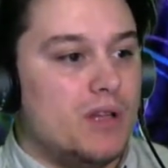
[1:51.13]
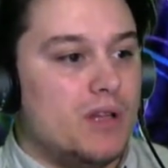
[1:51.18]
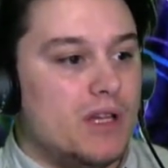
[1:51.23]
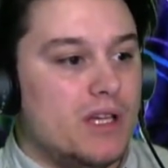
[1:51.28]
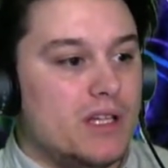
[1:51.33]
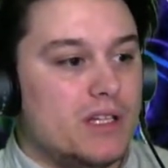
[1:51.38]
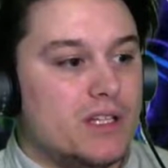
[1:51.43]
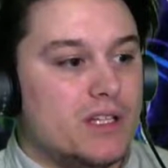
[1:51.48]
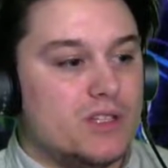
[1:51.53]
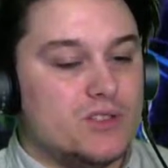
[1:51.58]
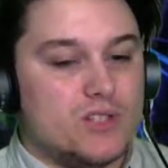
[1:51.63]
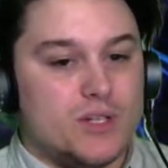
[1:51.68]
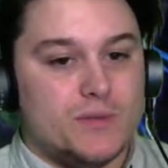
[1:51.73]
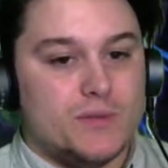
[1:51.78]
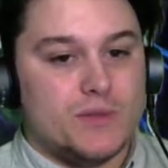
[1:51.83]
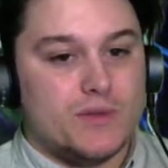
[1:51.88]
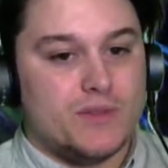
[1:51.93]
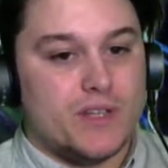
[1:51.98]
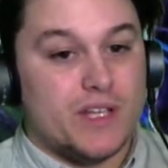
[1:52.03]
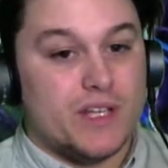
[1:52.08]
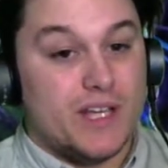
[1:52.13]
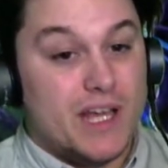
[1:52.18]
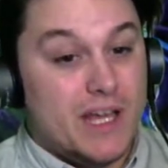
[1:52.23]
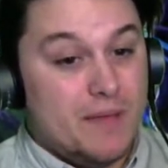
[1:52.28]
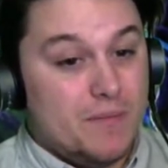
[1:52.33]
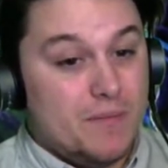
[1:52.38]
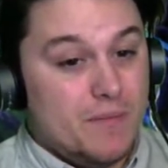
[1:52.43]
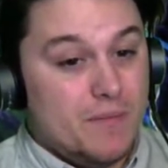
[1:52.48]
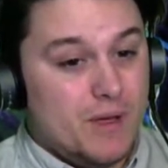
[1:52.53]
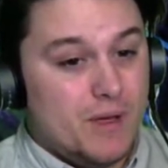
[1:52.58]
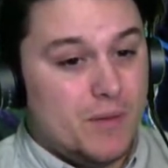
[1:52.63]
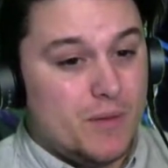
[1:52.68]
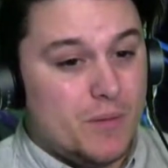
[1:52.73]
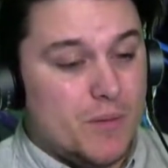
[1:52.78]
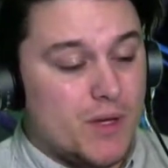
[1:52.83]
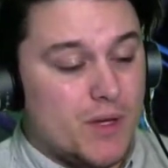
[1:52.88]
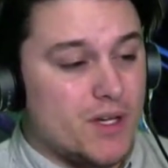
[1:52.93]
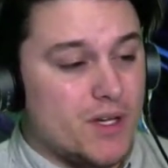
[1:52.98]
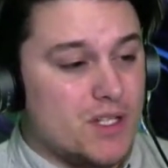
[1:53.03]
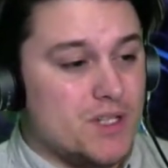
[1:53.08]
in the terms of the game,
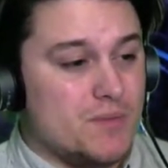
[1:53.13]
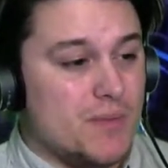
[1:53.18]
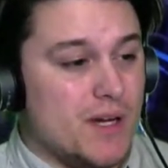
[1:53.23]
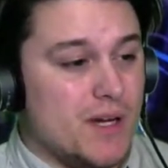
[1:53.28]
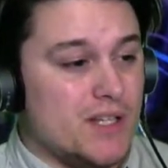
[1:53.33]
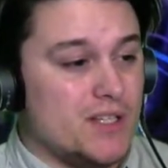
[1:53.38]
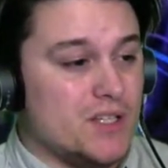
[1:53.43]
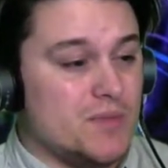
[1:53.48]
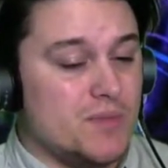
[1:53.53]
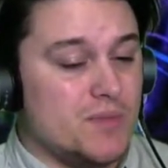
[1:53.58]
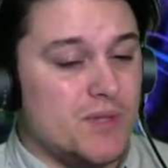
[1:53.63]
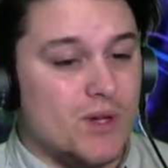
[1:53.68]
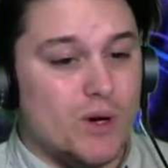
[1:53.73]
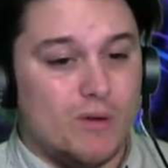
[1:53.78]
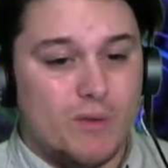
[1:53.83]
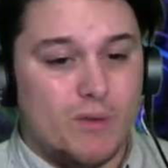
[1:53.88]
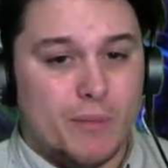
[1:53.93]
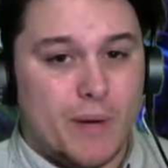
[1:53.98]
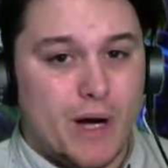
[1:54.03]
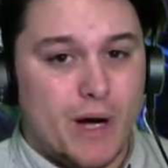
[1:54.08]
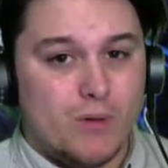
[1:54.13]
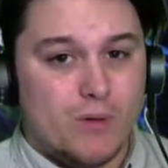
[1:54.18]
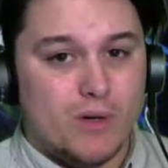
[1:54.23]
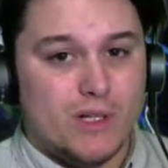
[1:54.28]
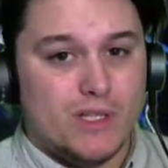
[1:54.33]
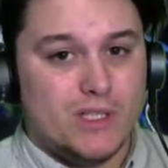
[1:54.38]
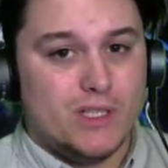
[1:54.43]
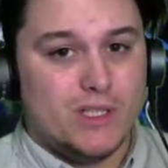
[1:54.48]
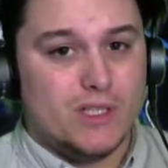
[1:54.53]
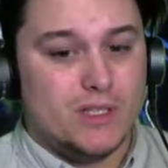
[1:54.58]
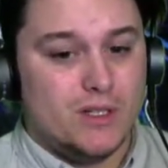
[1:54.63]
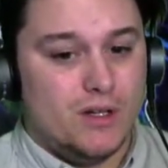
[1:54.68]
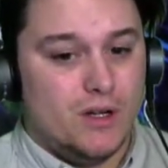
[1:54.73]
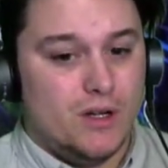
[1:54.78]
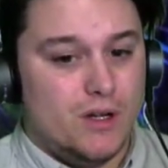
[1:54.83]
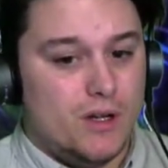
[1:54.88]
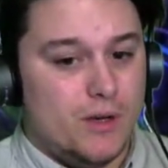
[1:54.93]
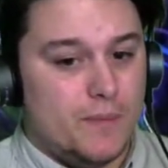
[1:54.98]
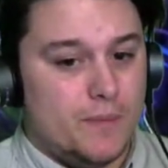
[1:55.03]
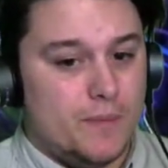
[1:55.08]
because she might just be overpowered,
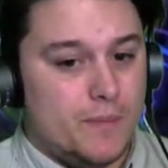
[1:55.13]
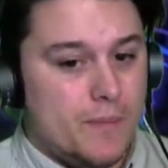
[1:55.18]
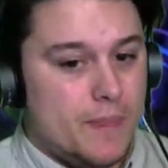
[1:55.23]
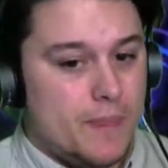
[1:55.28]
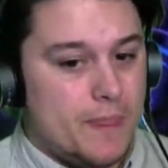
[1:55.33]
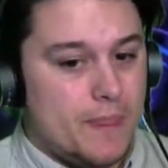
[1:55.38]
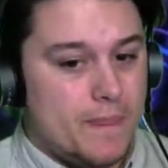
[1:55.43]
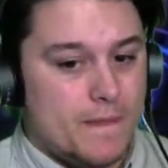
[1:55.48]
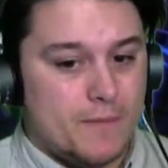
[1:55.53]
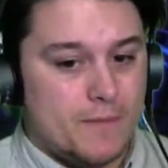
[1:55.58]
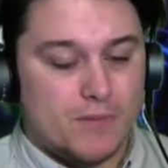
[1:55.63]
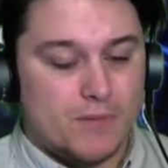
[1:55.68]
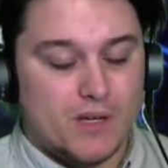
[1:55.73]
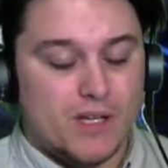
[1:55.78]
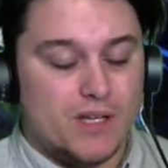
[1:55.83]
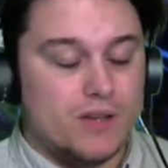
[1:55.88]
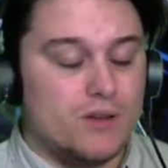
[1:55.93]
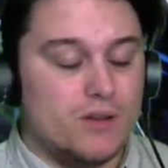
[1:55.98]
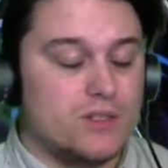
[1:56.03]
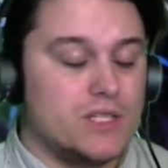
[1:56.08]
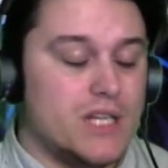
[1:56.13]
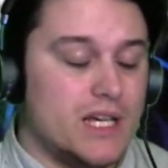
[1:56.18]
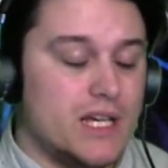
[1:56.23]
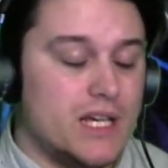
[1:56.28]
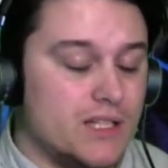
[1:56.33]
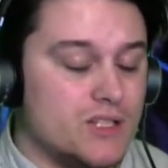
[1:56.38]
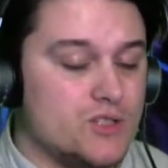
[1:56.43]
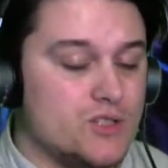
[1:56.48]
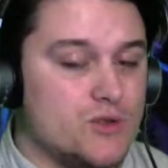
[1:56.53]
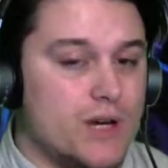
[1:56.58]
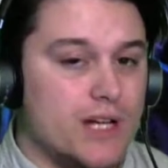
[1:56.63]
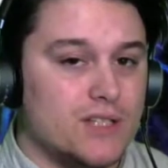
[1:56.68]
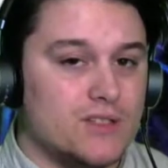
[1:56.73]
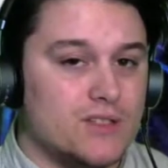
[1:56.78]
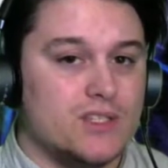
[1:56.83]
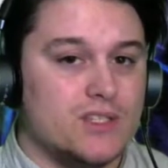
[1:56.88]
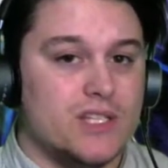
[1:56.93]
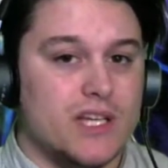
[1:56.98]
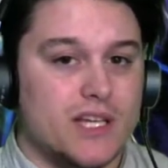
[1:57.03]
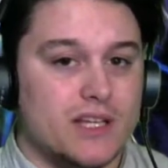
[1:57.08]
um, but it looks like they're trying
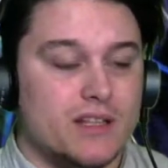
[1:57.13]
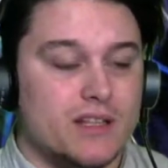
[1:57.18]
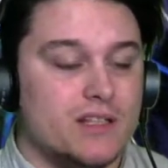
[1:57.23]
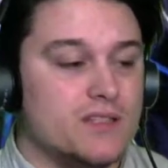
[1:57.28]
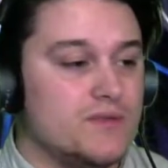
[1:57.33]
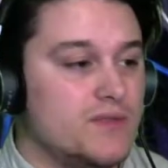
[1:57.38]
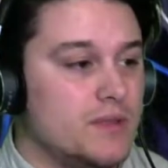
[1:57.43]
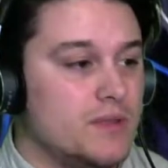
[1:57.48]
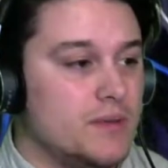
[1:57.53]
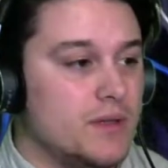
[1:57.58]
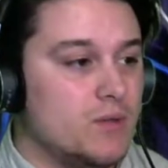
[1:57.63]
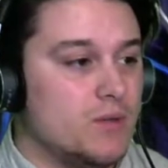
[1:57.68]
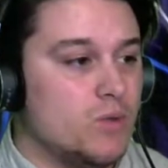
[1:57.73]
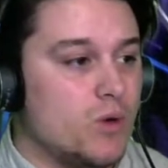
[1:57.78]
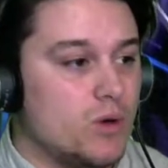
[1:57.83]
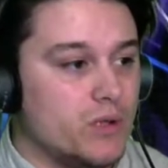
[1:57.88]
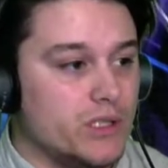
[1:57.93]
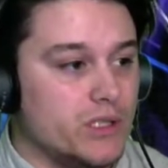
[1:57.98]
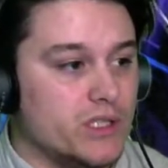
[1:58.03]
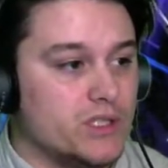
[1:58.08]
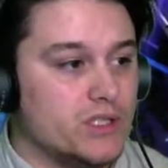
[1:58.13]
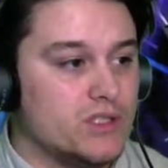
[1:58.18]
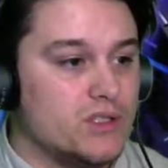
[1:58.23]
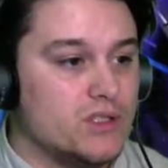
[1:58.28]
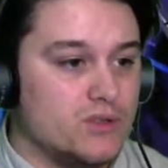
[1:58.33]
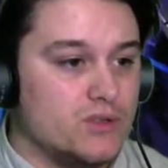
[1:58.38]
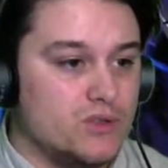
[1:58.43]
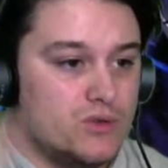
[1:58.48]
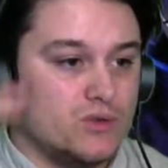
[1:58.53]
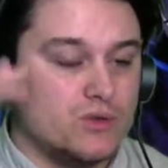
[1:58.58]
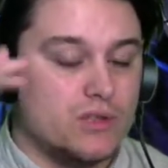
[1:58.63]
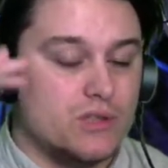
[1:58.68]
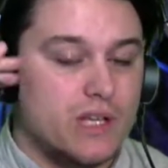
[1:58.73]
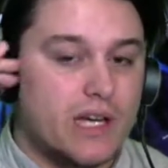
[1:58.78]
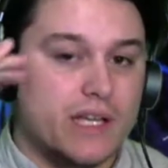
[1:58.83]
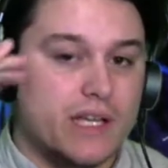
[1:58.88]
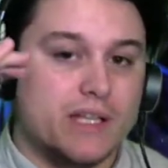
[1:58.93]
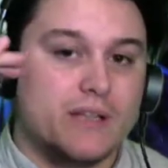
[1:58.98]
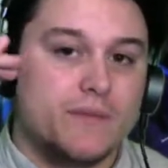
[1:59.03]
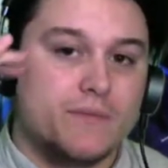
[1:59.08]
to take these female warriors to
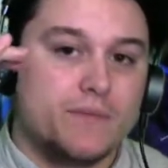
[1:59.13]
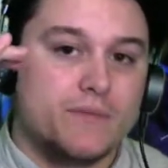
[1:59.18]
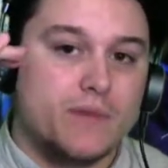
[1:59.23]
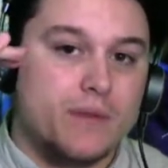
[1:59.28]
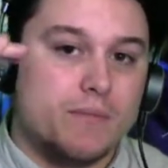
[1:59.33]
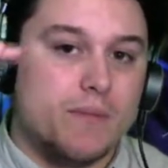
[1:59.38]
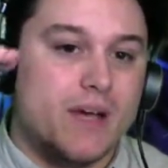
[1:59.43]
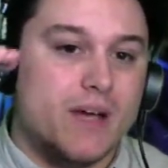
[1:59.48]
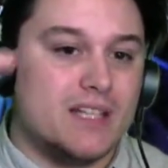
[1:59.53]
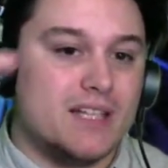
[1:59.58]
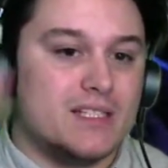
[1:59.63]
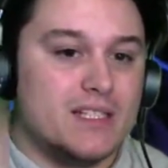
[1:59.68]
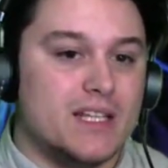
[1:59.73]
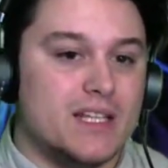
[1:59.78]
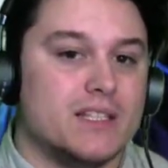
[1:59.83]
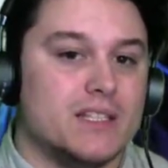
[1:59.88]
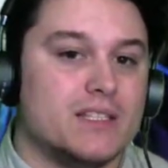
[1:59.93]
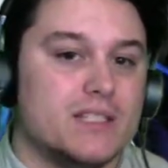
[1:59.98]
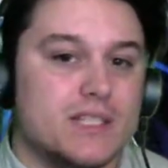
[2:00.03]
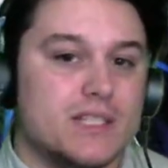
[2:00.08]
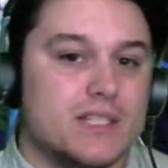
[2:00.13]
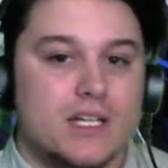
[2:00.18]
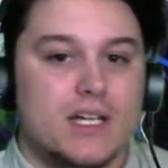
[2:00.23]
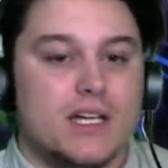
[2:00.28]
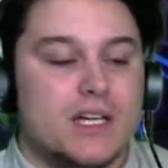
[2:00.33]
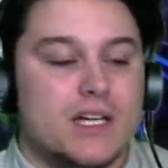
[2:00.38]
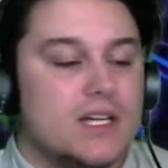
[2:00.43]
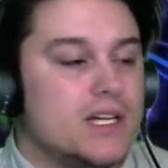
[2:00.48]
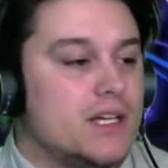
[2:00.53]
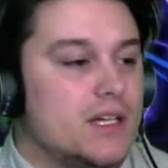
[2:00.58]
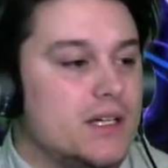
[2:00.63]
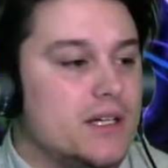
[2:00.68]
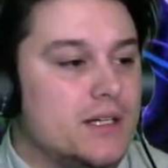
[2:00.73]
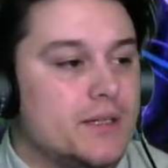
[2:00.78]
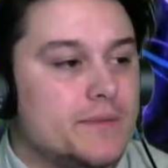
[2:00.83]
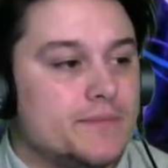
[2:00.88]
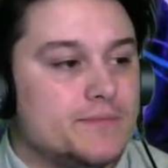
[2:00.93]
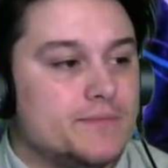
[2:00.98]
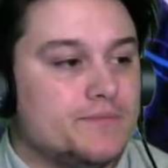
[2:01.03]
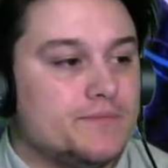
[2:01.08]
like the meta states.
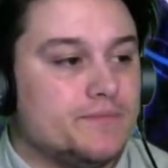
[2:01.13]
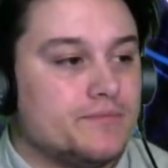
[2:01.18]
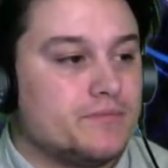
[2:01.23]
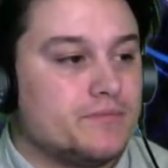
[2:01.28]
Um,